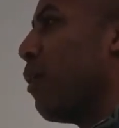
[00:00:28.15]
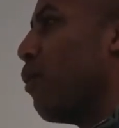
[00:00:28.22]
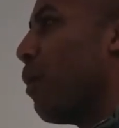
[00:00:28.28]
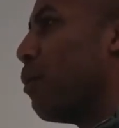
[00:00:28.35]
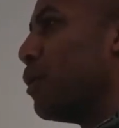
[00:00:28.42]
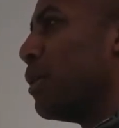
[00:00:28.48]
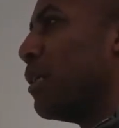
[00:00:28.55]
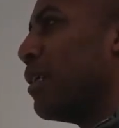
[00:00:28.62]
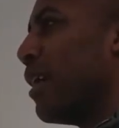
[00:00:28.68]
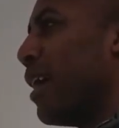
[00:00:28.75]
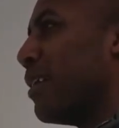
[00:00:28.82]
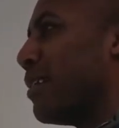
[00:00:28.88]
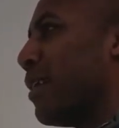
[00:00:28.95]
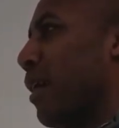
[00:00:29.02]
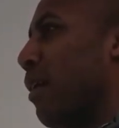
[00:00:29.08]
represented
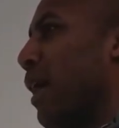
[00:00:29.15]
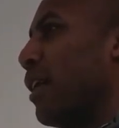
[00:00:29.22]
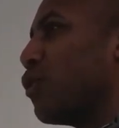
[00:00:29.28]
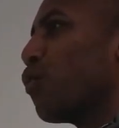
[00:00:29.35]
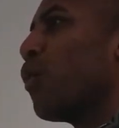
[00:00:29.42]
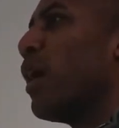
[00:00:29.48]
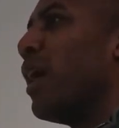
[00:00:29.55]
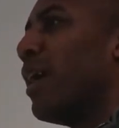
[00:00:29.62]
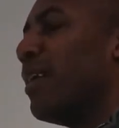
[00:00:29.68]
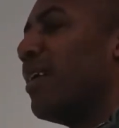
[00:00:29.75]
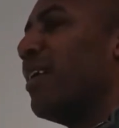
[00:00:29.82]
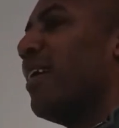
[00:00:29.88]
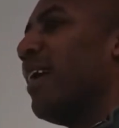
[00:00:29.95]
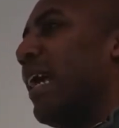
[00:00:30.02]
as, uh, as red,